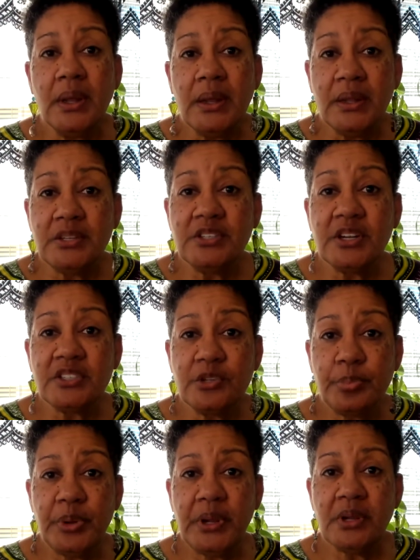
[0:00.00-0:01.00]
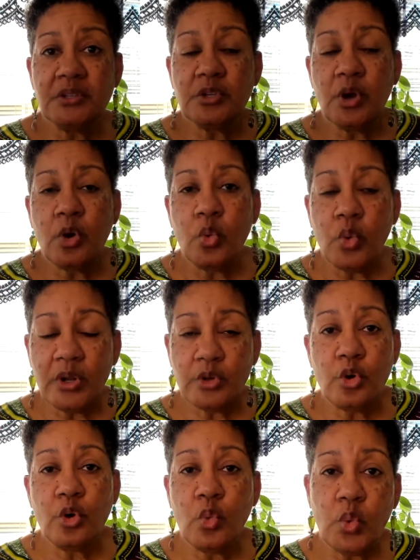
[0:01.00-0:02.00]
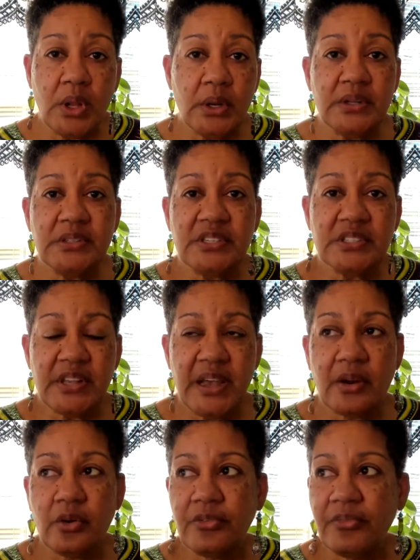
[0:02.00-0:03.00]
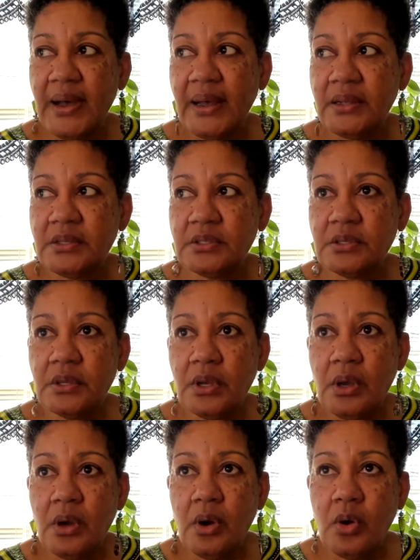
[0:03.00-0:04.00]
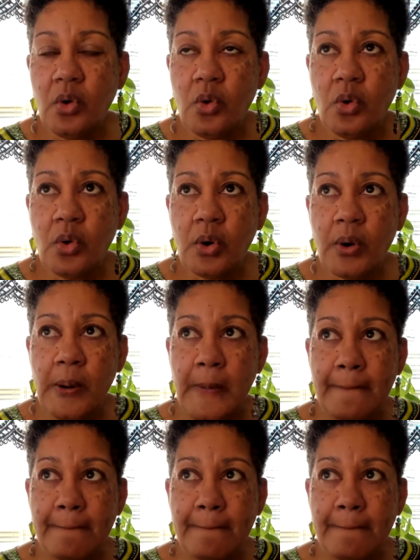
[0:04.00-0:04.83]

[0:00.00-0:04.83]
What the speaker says: It just depends on what you're willing to sacrifice or